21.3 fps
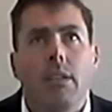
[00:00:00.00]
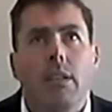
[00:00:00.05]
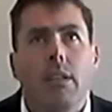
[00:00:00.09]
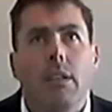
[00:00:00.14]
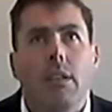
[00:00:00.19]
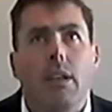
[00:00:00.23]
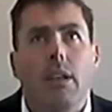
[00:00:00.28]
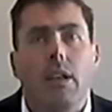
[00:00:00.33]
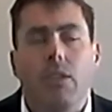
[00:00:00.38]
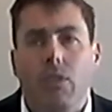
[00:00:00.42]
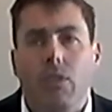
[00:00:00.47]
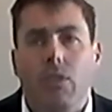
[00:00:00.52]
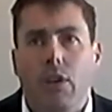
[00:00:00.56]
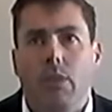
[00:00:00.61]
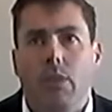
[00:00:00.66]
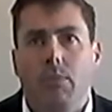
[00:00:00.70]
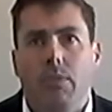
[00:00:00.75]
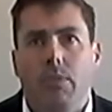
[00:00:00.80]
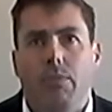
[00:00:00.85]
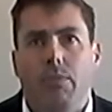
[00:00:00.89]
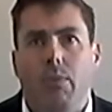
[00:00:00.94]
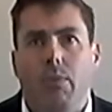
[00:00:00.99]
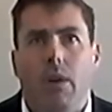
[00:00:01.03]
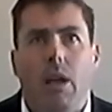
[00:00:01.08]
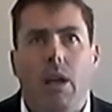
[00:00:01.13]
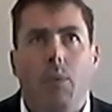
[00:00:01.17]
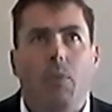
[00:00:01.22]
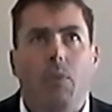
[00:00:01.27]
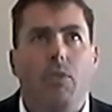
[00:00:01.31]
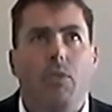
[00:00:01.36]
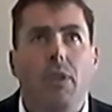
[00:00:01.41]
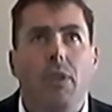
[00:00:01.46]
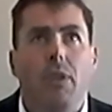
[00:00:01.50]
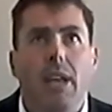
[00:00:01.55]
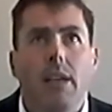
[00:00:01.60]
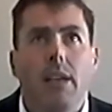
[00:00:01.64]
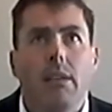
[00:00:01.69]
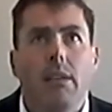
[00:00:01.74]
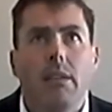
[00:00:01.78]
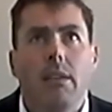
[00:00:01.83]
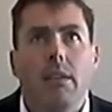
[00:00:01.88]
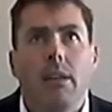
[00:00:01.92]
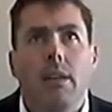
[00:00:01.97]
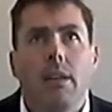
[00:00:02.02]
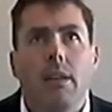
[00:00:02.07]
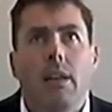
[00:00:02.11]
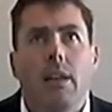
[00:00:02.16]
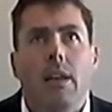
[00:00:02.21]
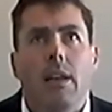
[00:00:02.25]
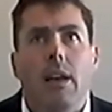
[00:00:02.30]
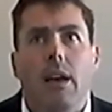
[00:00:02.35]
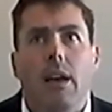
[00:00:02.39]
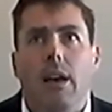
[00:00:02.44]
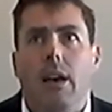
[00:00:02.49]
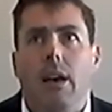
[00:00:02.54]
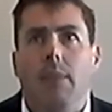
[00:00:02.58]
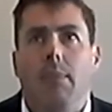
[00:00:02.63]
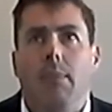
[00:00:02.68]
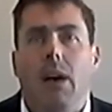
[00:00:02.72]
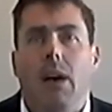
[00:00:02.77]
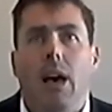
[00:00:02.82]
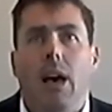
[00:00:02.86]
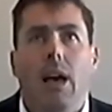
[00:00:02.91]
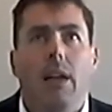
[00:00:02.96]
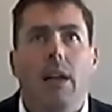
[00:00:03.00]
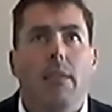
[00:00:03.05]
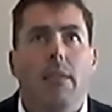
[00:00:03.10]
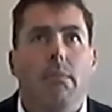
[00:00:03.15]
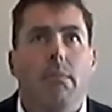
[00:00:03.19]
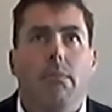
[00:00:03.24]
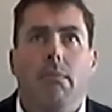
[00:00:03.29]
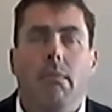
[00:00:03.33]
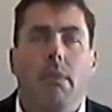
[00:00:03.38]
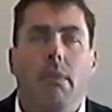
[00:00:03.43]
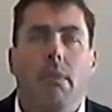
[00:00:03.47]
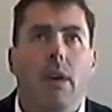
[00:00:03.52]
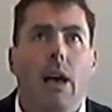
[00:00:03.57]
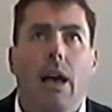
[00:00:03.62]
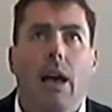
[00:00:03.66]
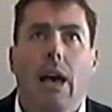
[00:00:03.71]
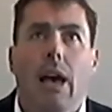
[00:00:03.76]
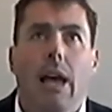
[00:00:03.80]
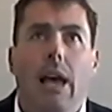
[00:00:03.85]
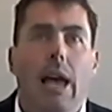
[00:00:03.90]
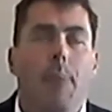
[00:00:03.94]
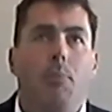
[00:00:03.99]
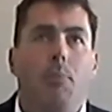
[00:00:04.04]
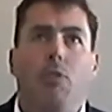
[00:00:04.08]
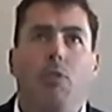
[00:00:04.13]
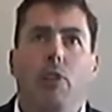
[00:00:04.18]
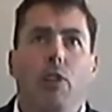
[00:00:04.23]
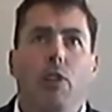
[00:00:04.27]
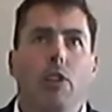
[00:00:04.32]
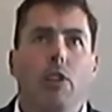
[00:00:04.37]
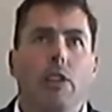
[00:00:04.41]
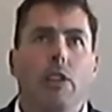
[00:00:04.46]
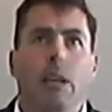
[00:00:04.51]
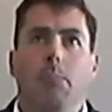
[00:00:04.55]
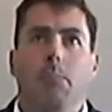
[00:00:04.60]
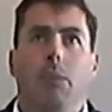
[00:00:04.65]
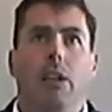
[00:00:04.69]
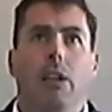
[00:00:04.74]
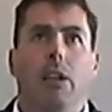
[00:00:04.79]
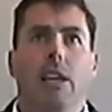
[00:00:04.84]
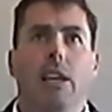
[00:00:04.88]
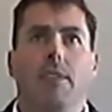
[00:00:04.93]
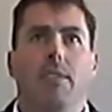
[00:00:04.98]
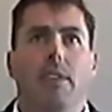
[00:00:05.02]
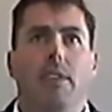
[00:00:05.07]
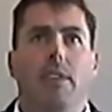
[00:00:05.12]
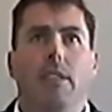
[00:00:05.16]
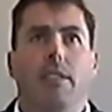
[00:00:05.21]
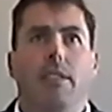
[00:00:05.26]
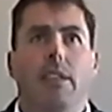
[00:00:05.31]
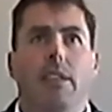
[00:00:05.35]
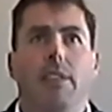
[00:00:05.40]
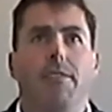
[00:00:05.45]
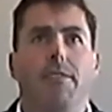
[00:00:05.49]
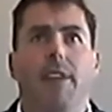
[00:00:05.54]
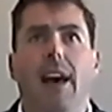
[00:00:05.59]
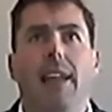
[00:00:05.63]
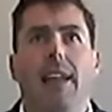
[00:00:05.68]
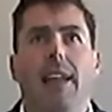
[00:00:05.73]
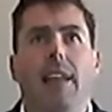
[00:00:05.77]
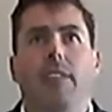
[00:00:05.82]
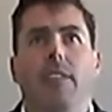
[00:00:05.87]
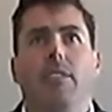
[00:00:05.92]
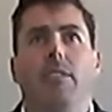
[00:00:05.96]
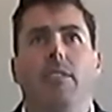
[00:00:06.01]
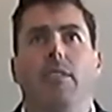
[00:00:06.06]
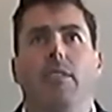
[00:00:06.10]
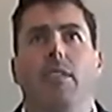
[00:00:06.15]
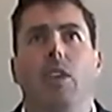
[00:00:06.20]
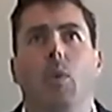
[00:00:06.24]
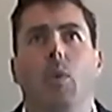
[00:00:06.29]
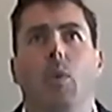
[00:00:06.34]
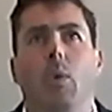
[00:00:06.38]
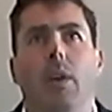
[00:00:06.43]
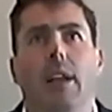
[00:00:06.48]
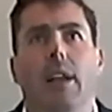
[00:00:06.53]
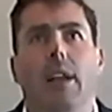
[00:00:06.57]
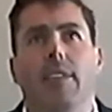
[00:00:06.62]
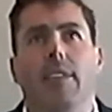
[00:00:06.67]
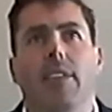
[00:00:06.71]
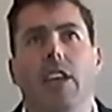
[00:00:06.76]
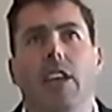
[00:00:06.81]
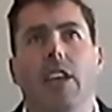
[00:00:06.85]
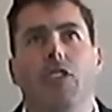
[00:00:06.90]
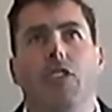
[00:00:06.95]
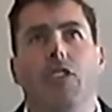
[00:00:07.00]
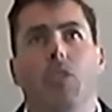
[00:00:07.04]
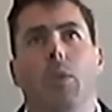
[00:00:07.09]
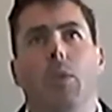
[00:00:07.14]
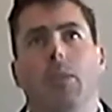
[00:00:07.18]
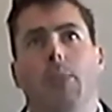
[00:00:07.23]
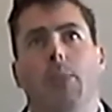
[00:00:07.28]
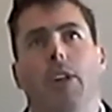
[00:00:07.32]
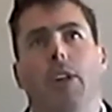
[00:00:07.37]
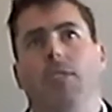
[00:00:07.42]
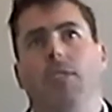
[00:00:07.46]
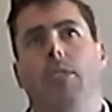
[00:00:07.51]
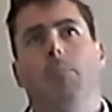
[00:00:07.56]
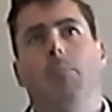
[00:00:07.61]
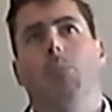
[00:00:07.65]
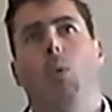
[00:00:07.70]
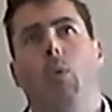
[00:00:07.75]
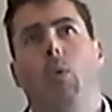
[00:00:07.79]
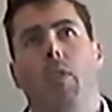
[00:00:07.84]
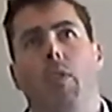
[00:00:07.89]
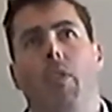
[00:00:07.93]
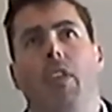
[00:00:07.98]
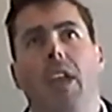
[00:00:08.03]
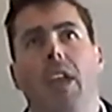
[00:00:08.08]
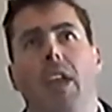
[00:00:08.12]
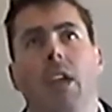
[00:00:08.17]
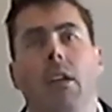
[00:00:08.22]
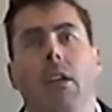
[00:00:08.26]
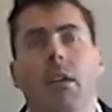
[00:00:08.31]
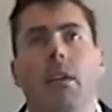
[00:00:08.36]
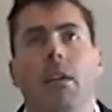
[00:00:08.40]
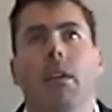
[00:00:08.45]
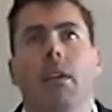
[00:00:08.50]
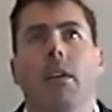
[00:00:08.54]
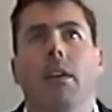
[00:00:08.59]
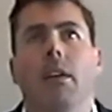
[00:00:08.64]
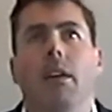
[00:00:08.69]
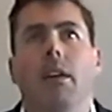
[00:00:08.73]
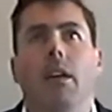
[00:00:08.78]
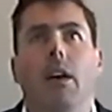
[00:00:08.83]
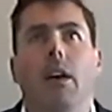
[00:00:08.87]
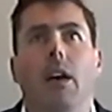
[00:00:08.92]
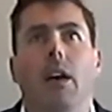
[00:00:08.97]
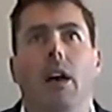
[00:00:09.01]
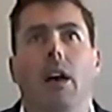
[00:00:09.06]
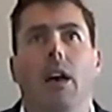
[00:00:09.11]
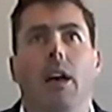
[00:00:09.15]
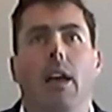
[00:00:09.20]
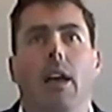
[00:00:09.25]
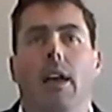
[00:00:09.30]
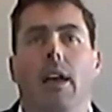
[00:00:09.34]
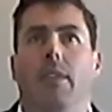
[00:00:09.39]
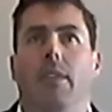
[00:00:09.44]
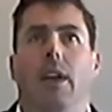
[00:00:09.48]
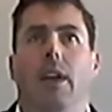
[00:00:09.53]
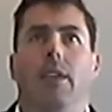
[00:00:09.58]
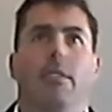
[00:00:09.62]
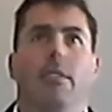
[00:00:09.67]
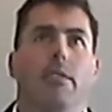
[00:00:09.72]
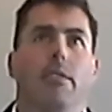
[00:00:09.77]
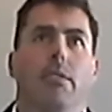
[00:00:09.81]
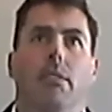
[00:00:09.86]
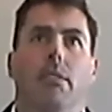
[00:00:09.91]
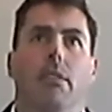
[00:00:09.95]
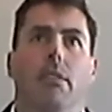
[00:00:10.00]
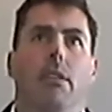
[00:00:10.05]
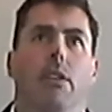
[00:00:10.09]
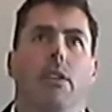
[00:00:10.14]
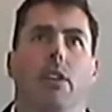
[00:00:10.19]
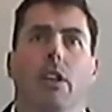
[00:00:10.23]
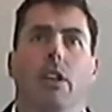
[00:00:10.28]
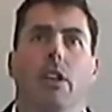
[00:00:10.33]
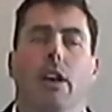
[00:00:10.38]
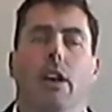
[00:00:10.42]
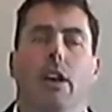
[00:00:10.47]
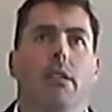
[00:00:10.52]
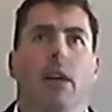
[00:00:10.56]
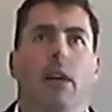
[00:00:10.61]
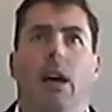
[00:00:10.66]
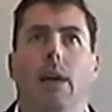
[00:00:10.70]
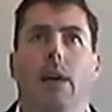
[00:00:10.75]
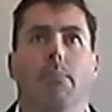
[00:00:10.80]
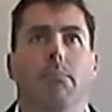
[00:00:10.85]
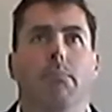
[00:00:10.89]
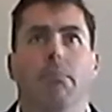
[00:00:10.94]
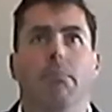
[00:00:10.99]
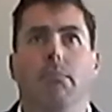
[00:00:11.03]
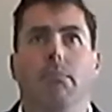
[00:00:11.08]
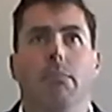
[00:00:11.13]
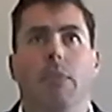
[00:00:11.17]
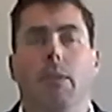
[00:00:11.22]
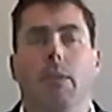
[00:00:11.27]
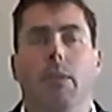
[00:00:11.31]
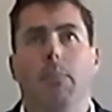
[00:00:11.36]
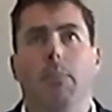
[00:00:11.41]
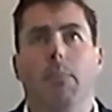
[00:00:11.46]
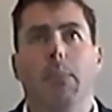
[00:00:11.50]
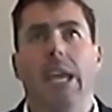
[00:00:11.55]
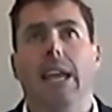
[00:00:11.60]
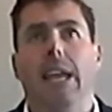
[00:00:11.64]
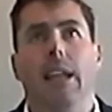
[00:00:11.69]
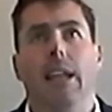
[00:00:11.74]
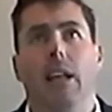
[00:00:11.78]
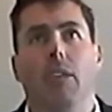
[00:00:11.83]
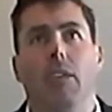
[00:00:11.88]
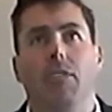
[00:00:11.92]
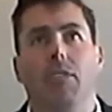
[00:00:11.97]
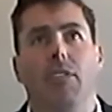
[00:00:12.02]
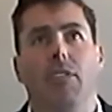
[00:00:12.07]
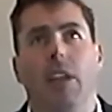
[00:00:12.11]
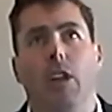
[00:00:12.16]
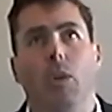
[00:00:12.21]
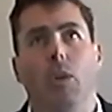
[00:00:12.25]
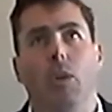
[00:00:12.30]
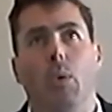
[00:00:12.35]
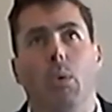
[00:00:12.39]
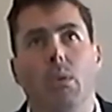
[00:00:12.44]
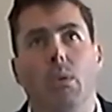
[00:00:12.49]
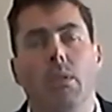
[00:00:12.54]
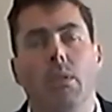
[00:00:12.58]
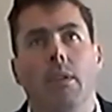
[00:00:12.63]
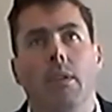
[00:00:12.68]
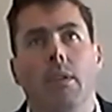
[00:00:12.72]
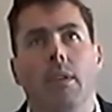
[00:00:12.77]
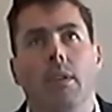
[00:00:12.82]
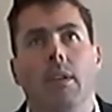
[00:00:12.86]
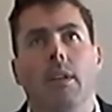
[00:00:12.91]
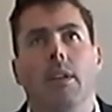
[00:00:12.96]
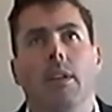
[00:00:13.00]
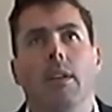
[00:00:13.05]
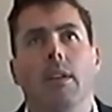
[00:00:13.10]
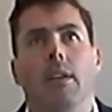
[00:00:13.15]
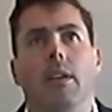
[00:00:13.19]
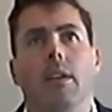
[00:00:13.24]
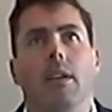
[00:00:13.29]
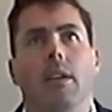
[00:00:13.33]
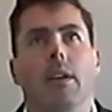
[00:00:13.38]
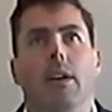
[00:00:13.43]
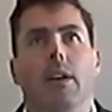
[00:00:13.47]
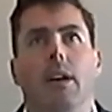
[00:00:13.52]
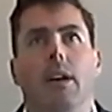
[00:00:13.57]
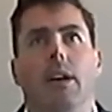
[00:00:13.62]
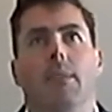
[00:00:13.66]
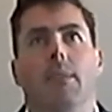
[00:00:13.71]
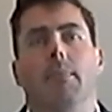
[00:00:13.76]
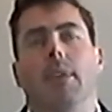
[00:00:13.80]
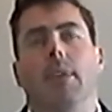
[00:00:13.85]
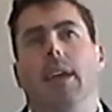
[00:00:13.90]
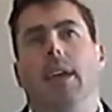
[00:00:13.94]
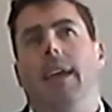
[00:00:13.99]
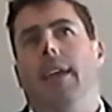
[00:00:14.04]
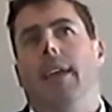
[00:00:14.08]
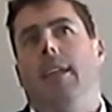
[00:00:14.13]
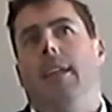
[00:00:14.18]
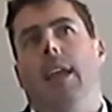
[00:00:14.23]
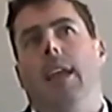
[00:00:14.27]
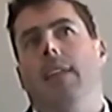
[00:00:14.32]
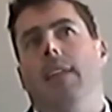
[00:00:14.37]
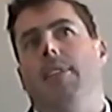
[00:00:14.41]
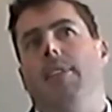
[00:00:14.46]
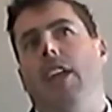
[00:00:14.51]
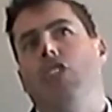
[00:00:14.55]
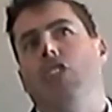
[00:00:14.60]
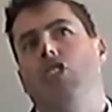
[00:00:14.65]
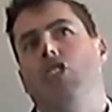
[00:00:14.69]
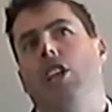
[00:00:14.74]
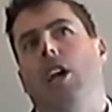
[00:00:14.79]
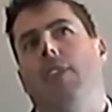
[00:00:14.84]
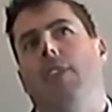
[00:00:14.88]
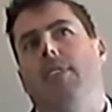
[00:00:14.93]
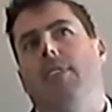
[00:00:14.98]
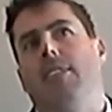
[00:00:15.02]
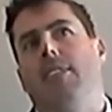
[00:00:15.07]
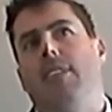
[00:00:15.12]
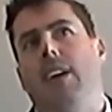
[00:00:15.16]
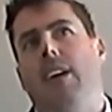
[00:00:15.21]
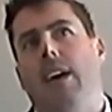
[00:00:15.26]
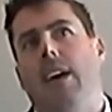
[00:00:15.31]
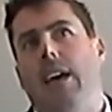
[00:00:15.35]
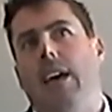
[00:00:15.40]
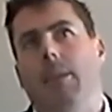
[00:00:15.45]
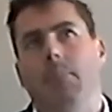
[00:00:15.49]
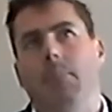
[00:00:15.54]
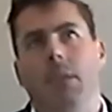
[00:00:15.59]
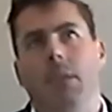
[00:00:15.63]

in terms of what I was doing. Um, I, I absolutely believed that the finances of the organization were the most important thing. Uh, and that, you know, um, the, the P and L said it all. Um, and, and eventually over time,